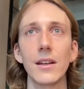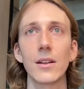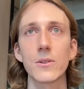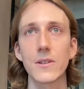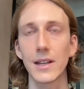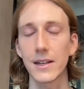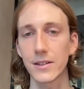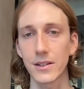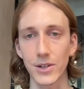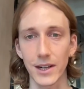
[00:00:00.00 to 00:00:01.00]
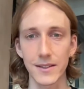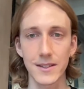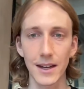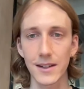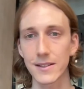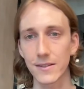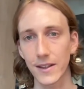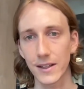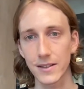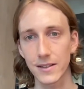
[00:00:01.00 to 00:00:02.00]
it also allows you to track the status of
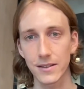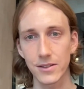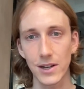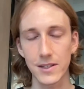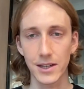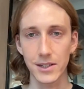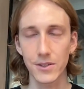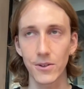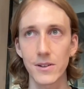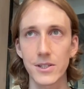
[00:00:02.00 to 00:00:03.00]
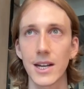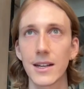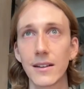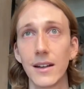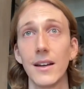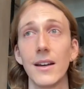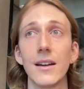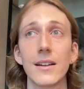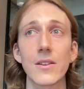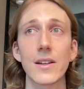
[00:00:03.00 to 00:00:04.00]
these transactions across chain.
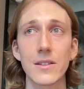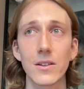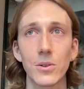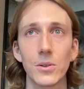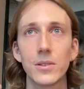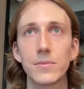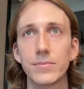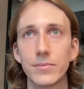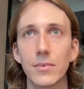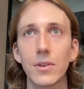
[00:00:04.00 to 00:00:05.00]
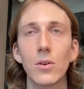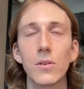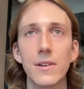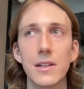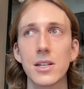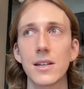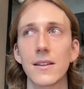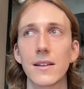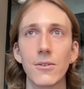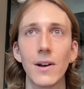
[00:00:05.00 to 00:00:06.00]
So that's the core feature,
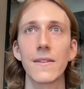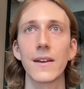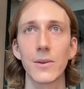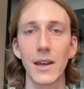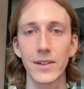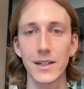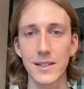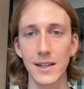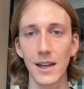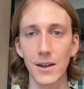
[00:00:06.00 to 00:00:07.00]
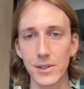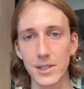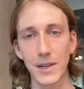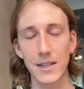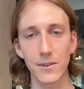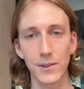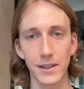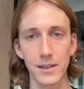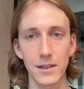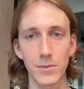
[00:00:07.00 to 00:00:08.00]
and then around that we have an SDK which makes it
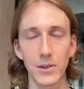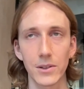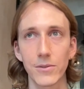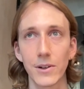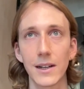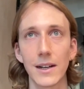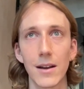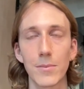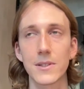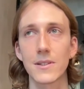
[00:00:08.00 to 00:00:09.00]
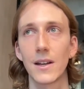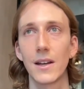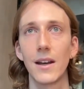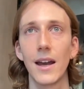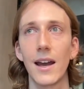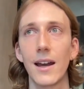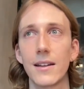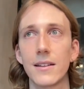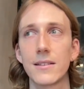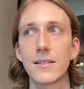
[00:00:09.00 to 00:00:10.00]
really easy to build front-end apps,
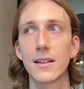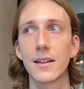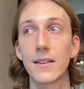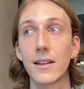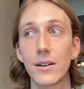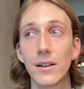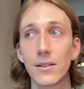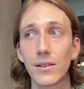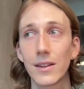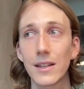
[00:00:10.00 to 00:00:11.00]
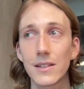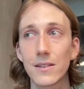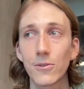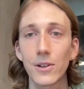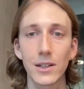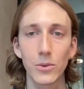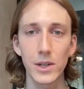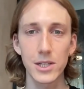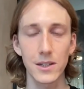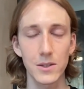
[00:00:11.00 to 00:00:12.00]
and then these front-end
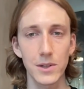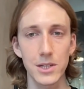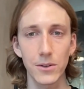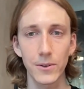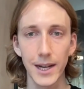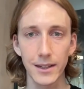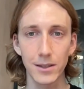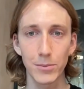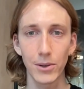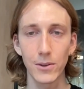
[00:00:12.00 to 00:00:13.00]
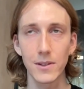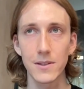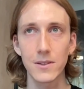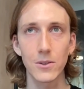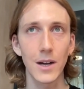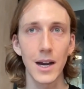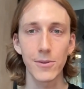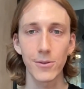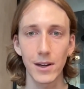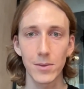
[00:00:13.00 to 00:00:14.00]
widgets which are React components or
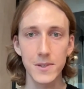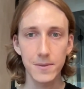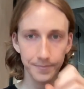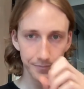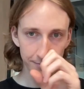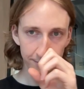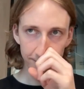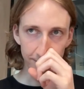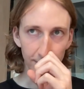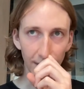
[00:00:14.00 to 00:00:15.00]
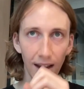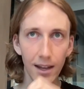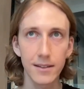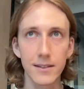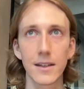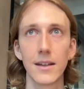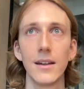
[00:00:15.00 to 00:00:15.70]
iframes, and